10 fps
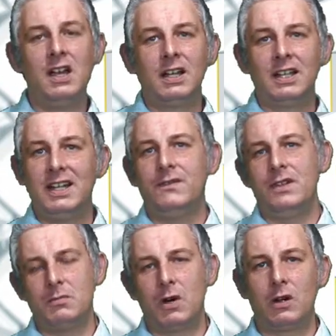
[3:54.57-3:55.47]
Leaving
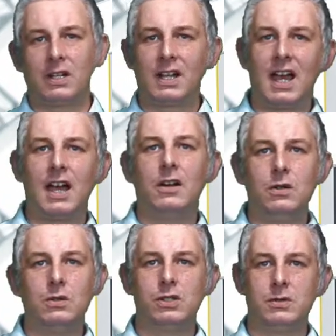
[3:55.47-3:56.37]
them on can
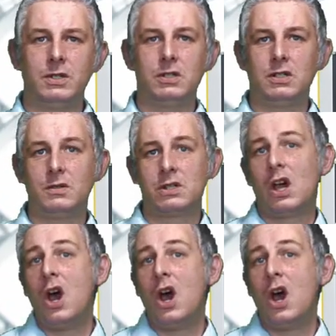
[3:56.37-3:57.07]
cause you issues.